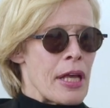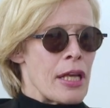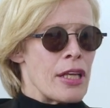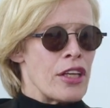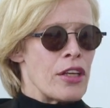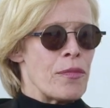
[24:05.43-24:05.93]

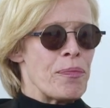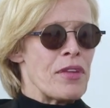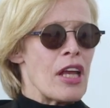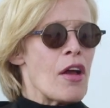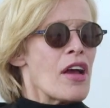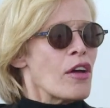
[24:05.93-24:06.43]
e
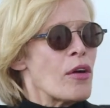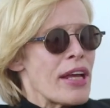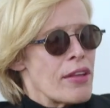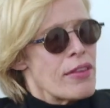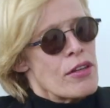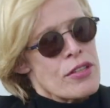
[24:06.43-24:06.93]

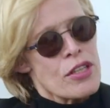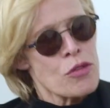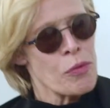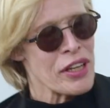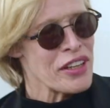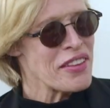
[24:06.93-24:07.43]
okay, there's this
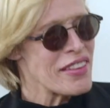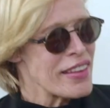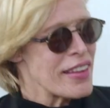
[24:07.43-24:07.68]
weird